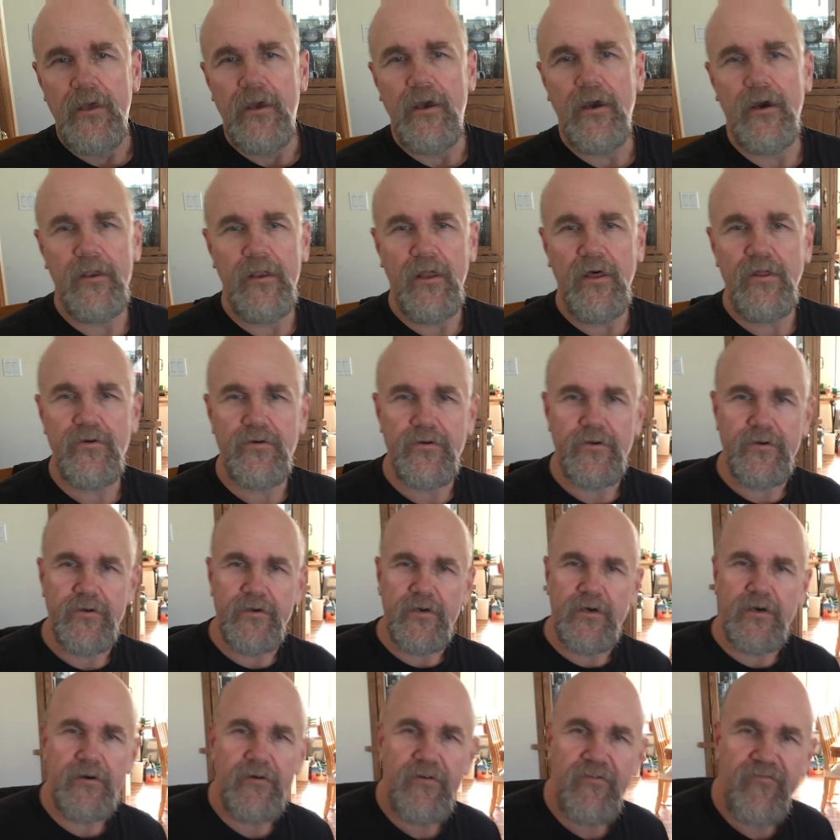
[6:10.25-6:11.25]
Another
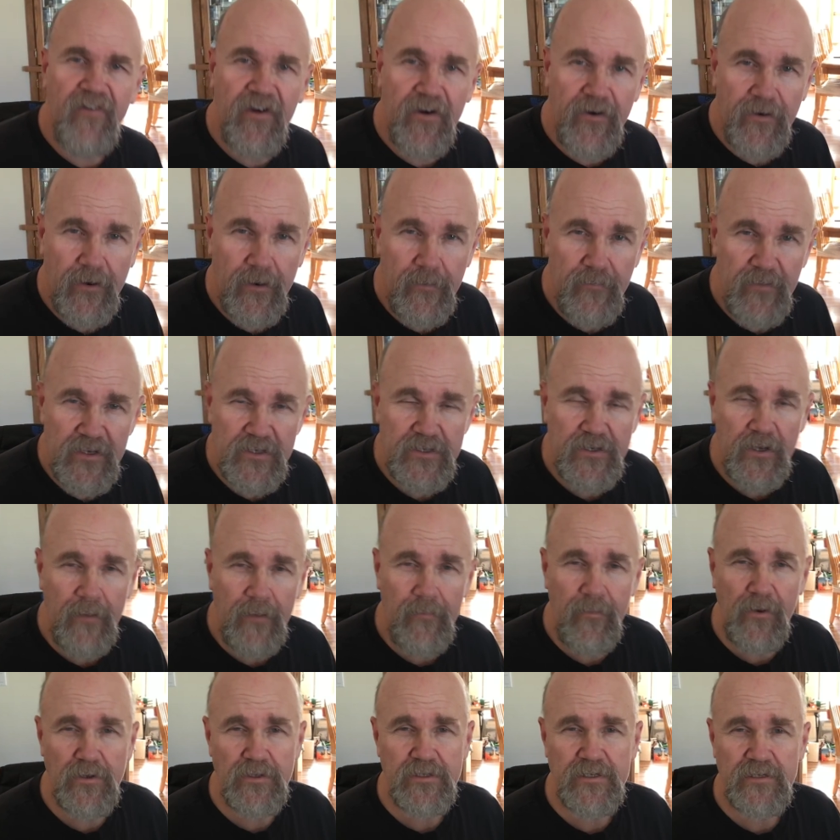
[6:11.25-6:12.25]
uh, firearm that's
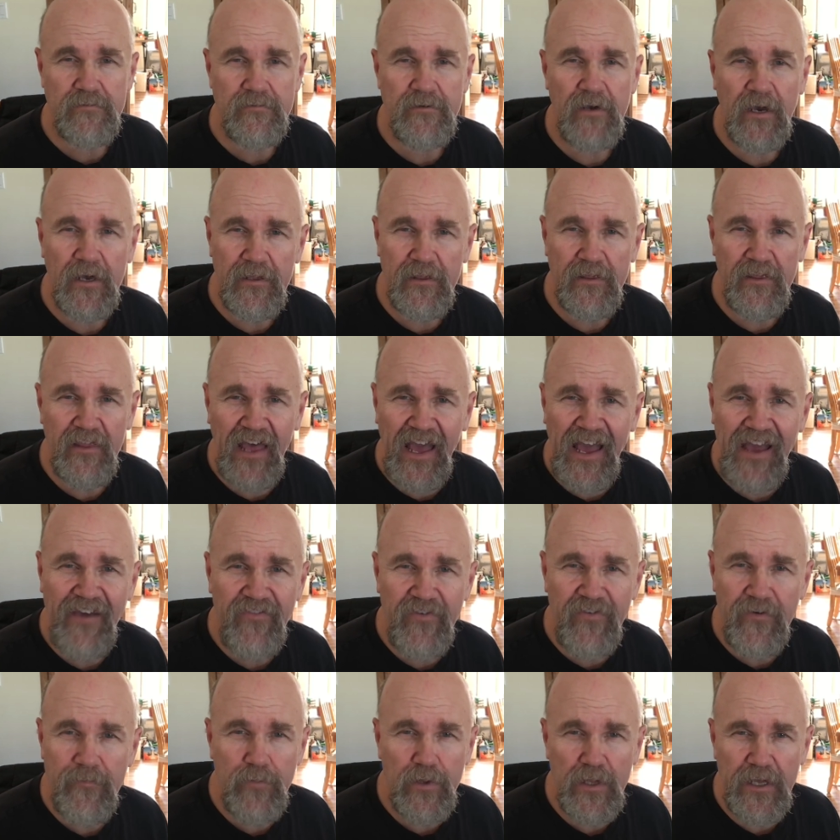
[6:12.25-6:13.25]
almost got
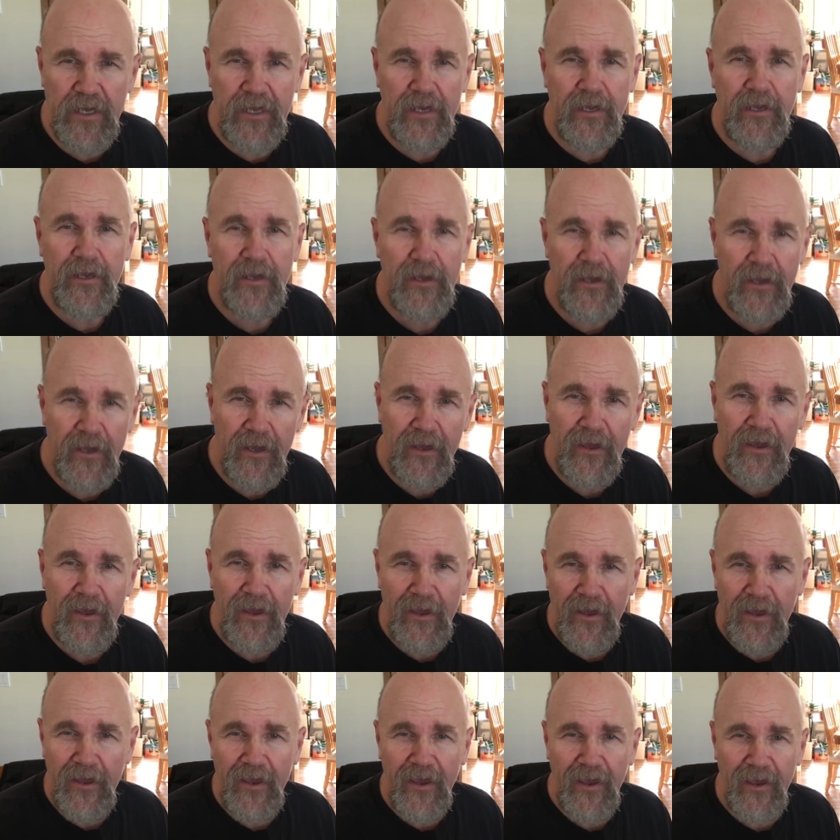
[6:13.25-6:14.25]
laughably
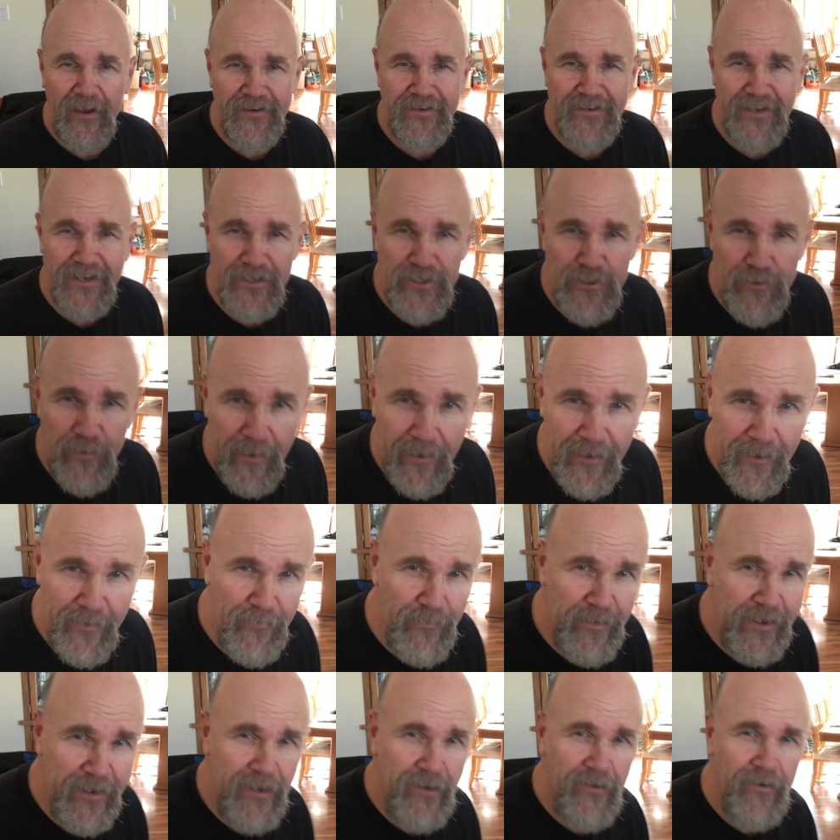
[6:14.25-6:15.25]
accentuated
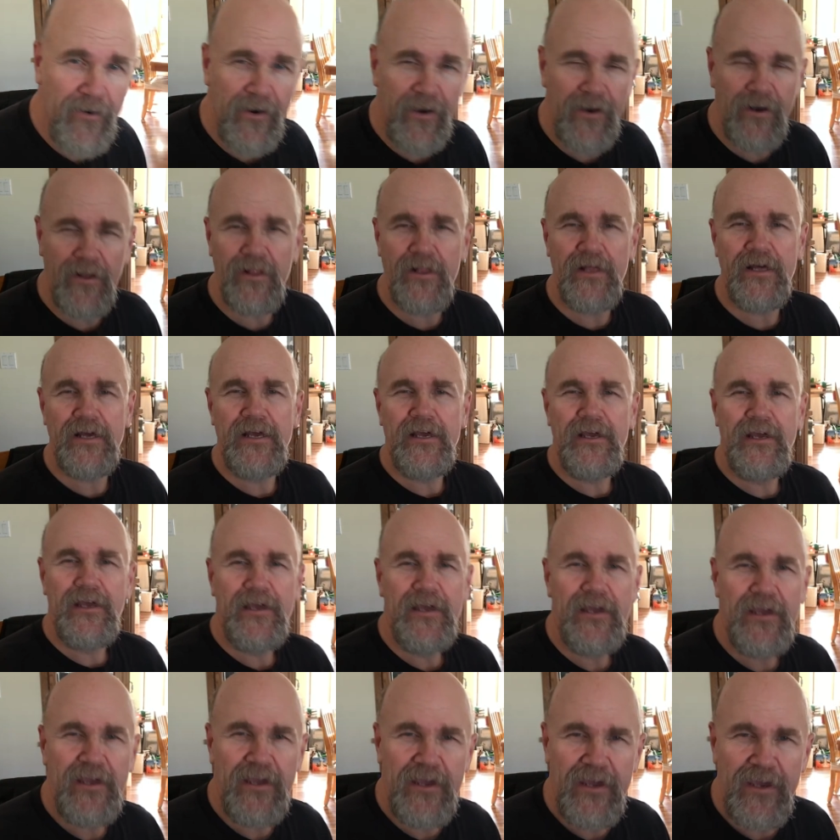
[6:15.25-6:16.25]
recoil,
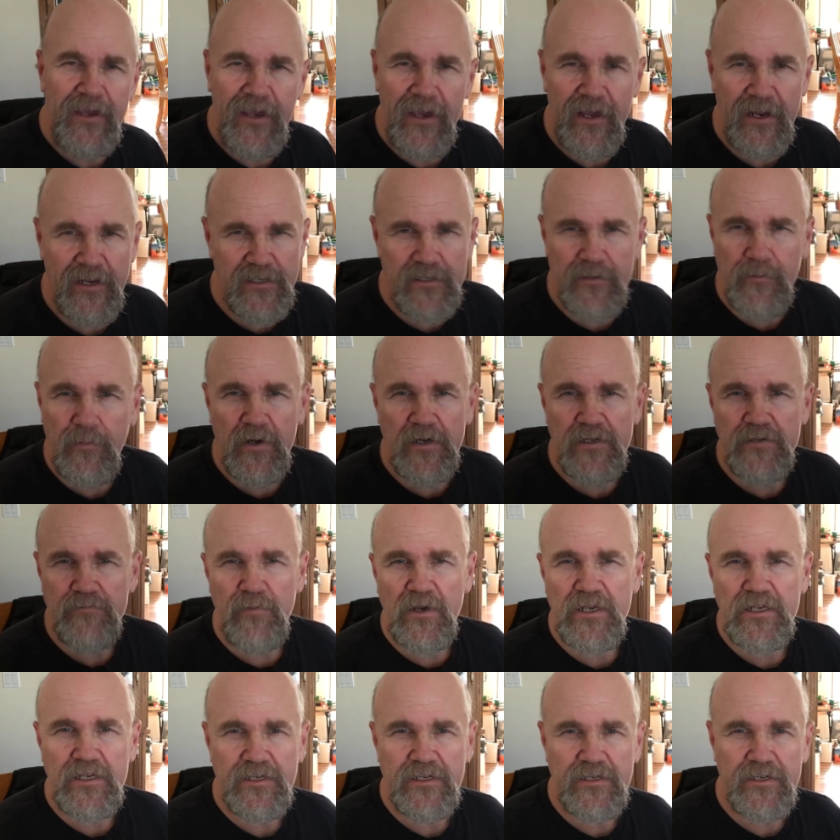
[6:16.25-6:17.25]
and is about as
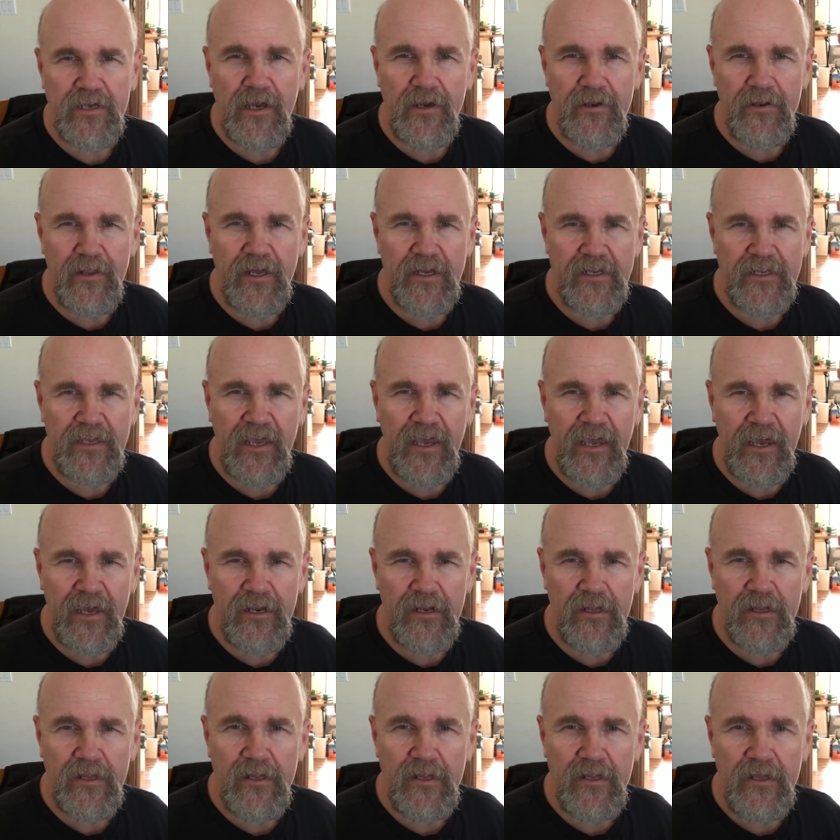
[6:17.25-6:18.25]
much as I'd like to
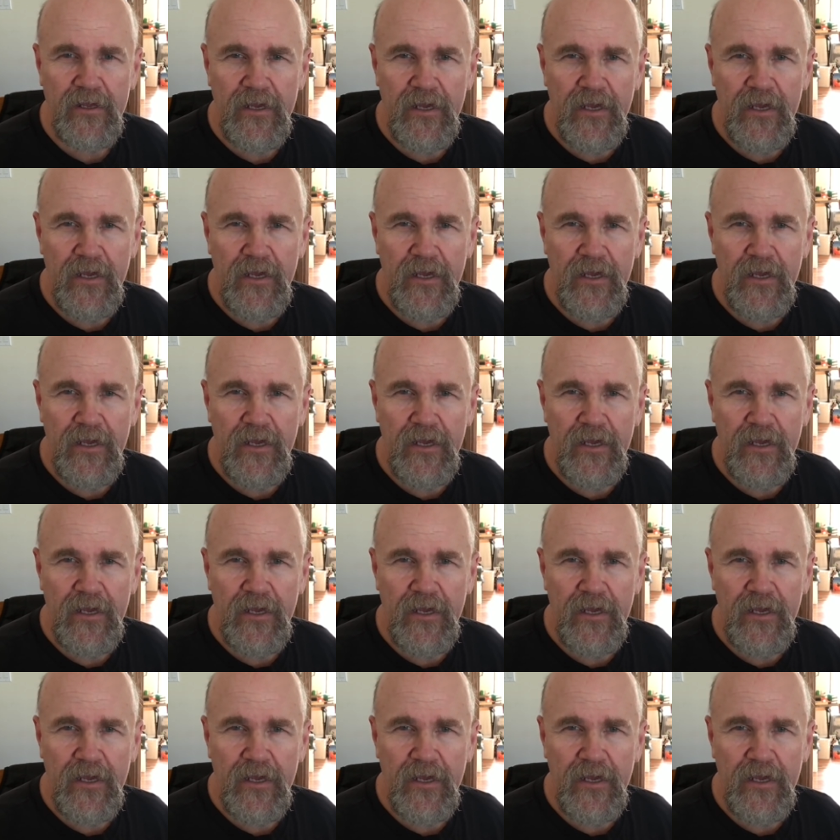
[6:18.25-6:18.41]
handle,